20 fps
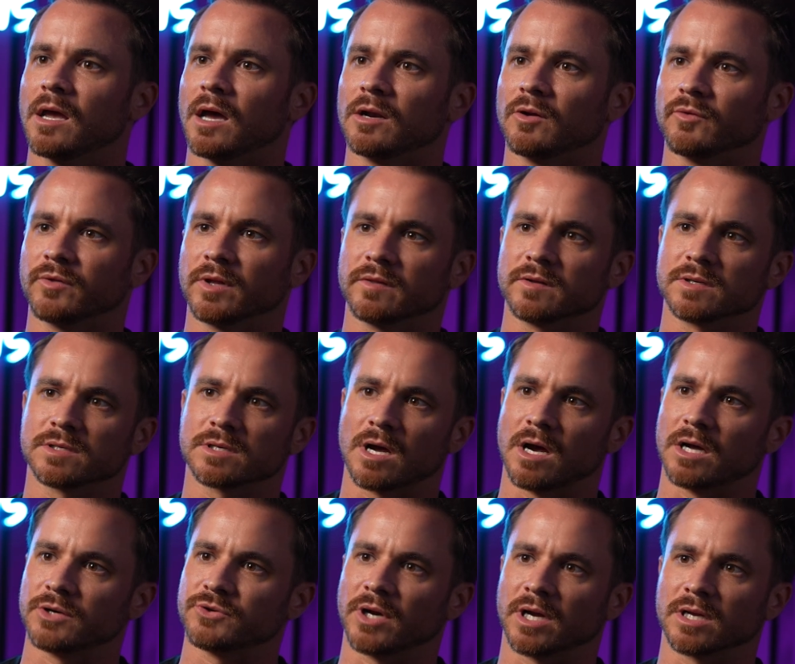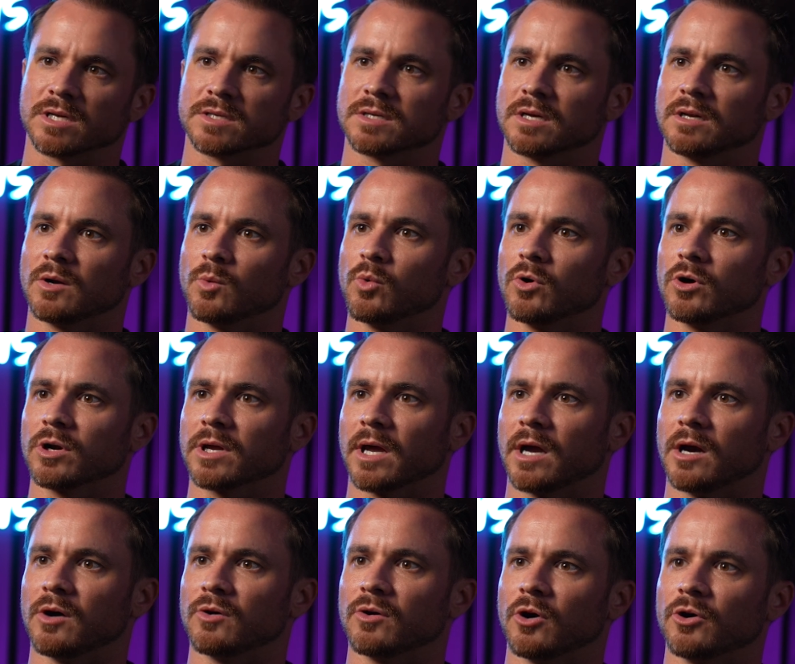I don't think this contract is going to work
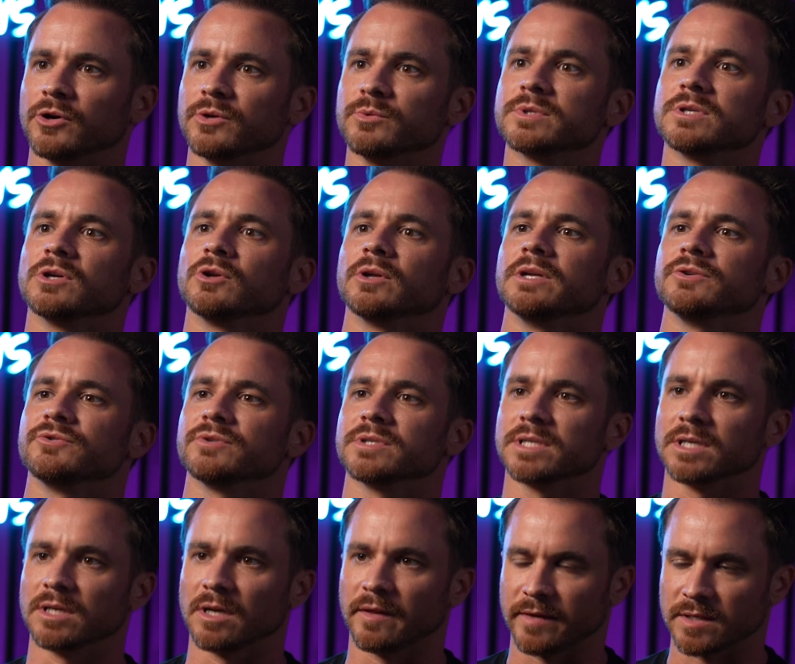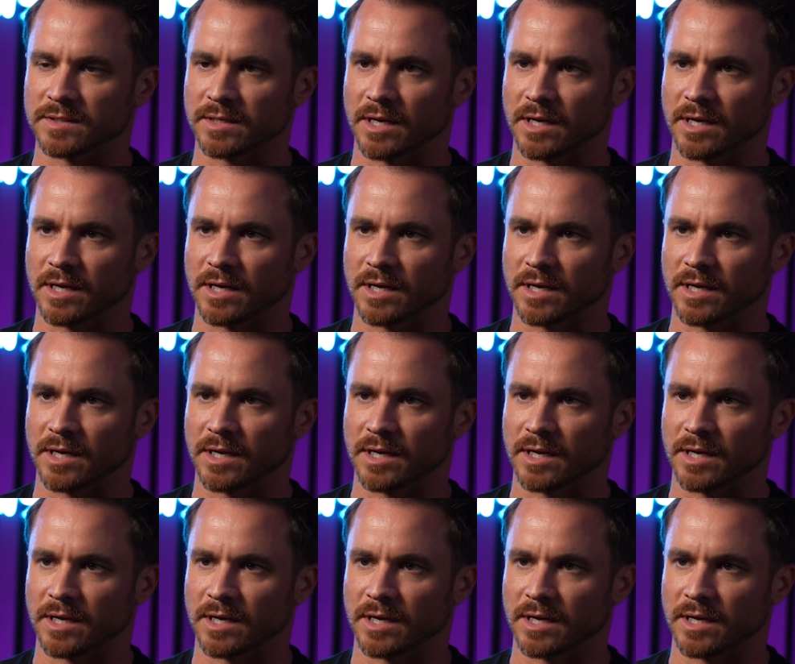out. Are you still interested in this